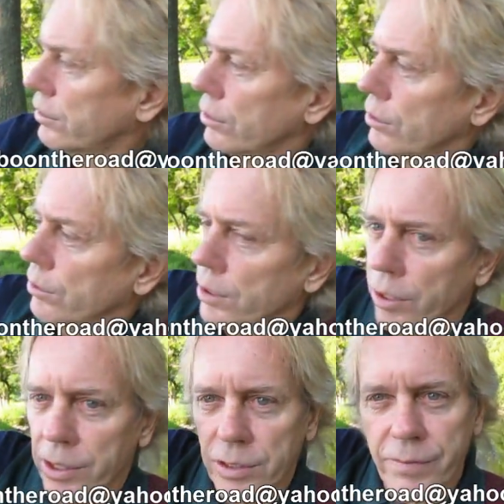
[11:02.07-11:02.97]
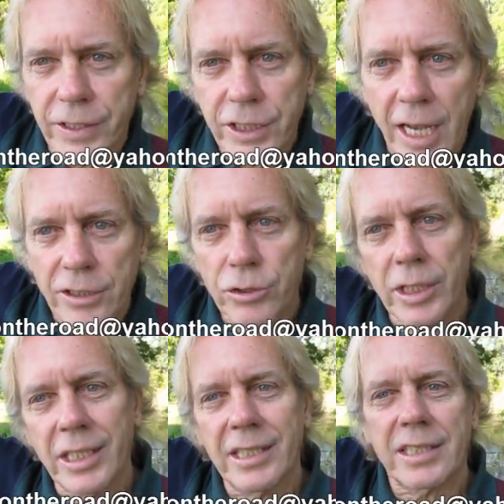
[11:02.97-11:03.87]
to, you know, the fish
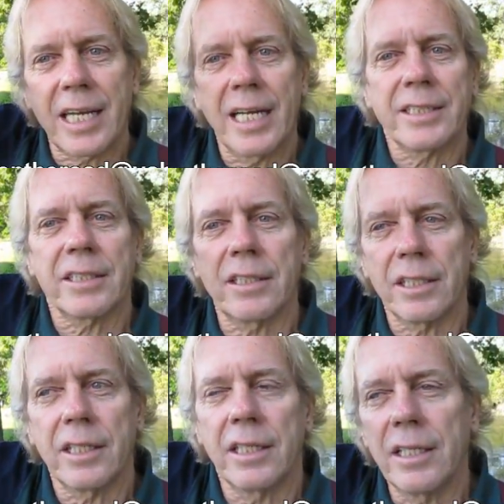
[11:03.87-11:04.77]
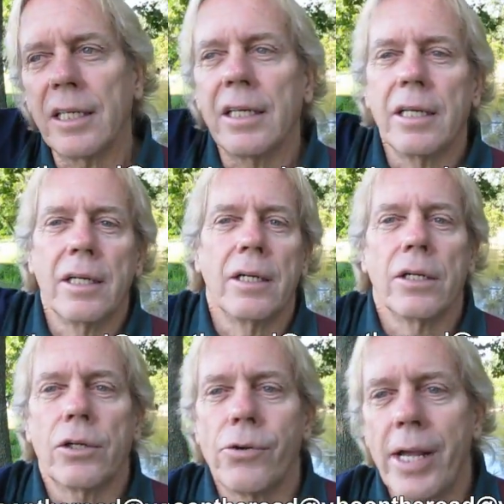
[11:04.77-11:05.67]
hatchery is constantly
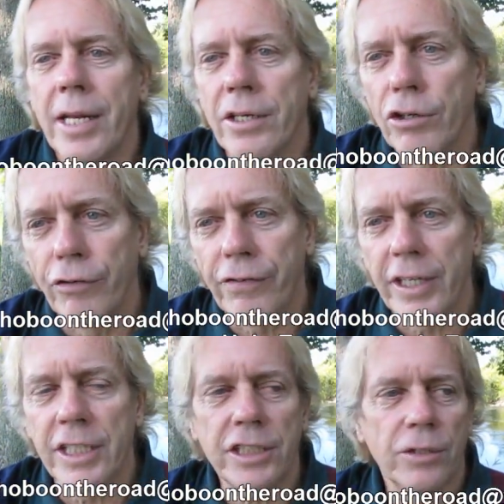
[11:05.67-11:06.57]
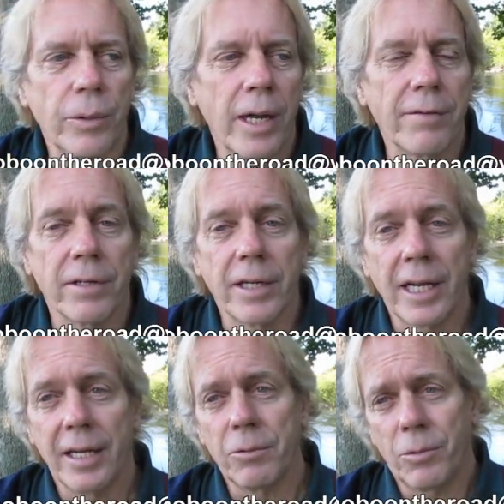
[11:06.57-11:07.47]
creating new fish and whatever.
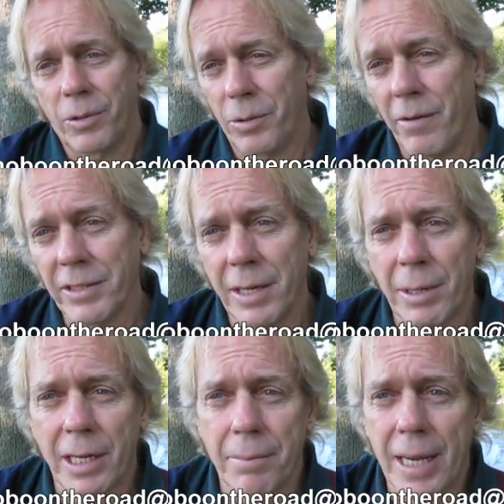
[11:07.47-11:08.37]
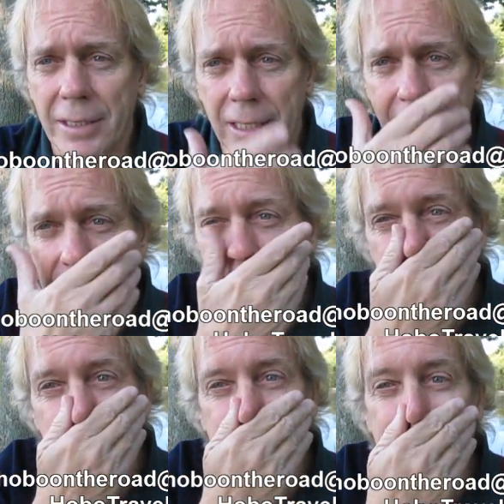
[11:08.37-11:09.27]
And every time I come back to the United
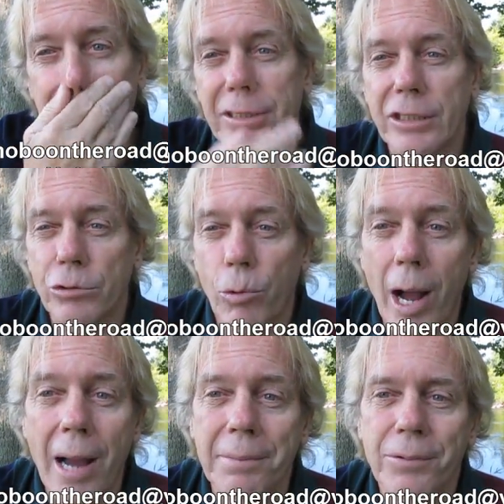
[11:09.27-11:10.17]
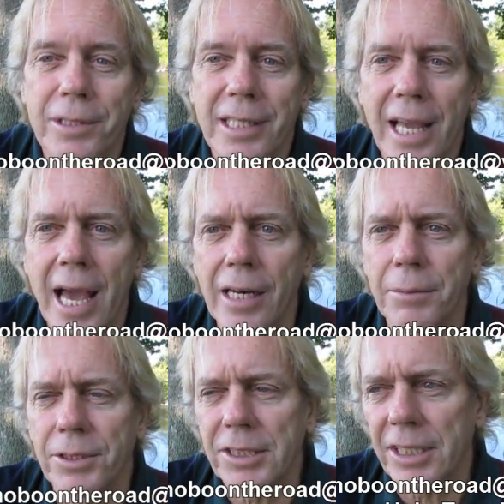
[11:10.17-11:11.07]
States, I'm swamped with the
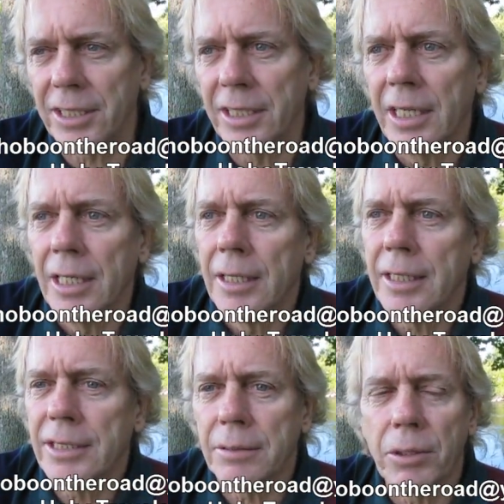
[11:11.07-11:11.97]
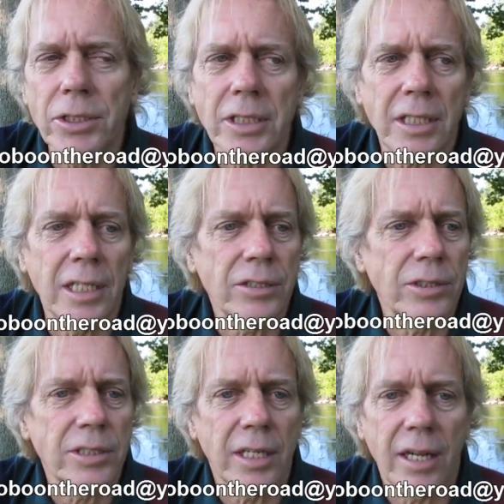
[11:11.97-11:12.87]
animals here, because in most of the
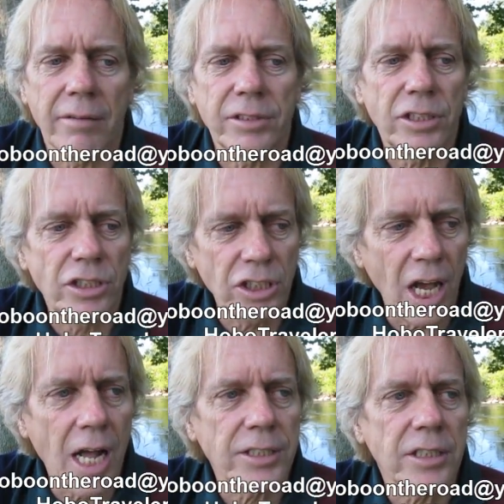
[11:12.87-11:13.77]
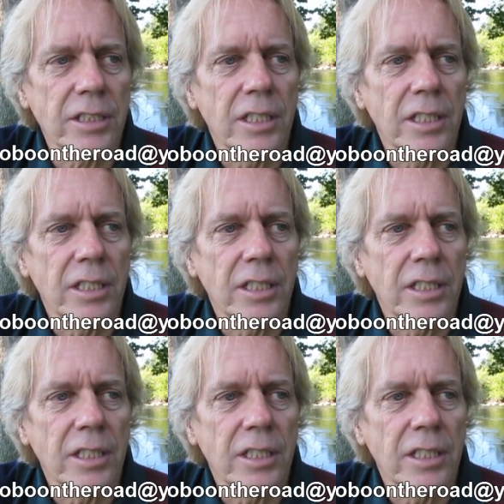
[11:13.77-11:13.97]
countries they have just